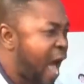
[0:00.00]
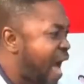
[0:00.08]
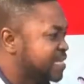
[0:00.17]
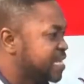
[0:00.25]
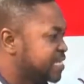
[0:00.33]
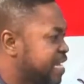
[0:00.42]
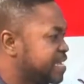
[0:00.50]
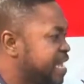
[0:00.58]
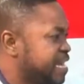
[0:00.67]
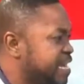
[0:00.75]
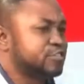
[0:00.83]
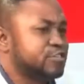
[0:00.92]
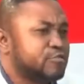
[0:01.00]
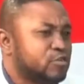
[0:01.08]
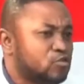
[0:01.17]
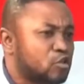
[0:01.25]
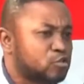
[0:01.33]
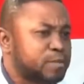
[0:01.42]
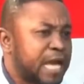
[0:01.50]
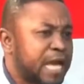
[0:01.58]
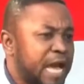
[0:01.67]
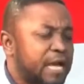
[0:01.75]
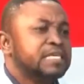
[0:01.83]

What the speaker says: as ye say in the necessary resource bia